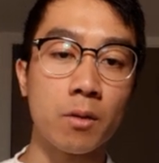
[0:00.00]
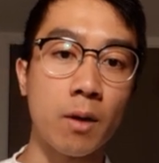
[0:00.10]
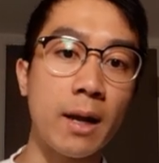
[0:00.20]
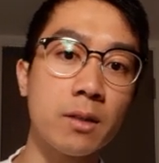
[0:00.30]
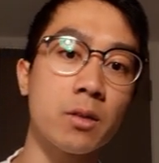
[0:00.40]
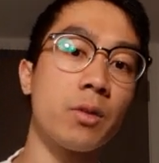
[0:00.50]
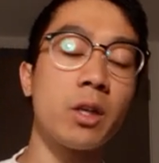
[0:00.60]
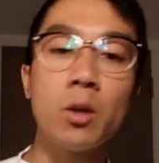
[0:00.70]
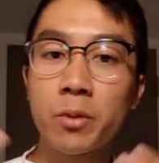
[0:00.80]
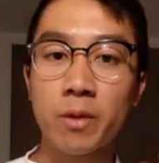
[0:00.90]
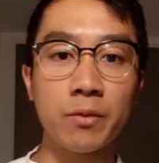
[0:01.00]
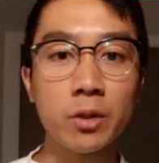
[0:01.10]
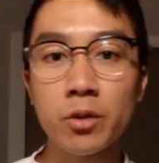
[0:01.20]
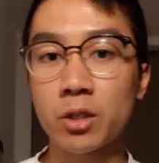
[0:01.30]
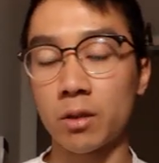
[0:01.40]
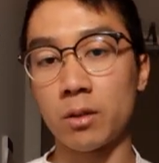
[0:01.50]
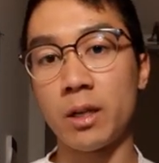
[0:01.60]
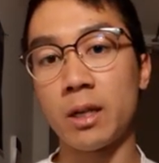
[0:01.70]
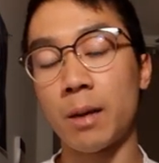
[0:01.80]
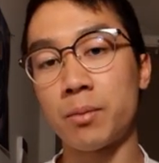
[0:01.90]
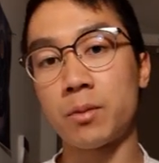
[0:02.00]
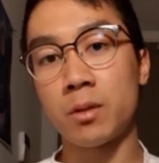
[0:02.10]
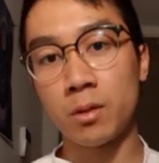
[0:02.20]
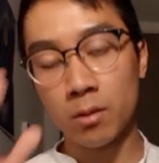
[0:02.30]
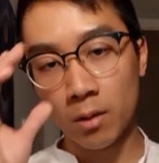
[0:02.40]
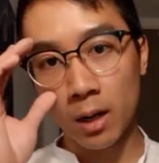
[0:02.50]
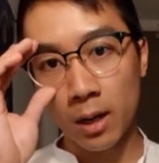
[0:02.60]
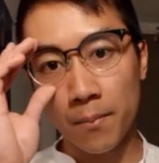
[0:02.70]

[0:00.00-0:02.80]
right? So the Cuban Revolution leading up to